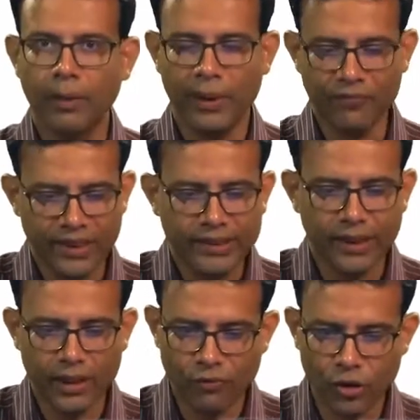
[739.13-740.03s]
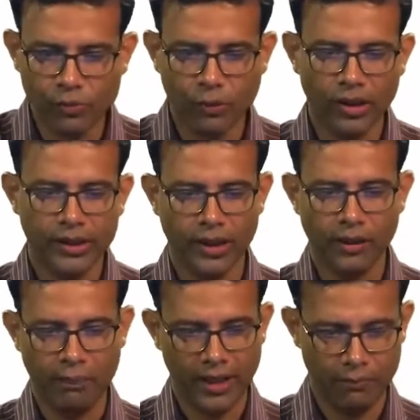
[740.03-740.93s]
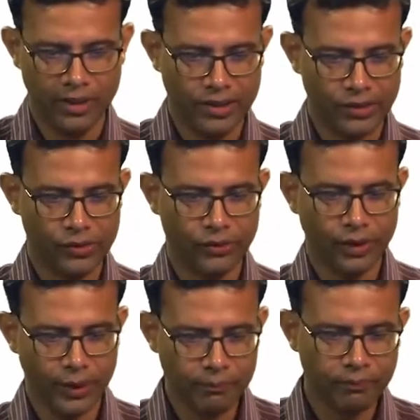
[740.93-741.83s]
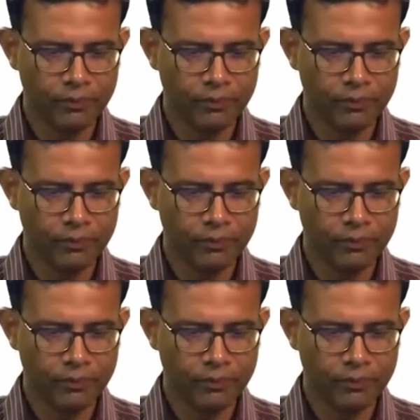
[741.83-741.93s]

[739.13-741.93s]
preferred set of cosmological parameters. Okay.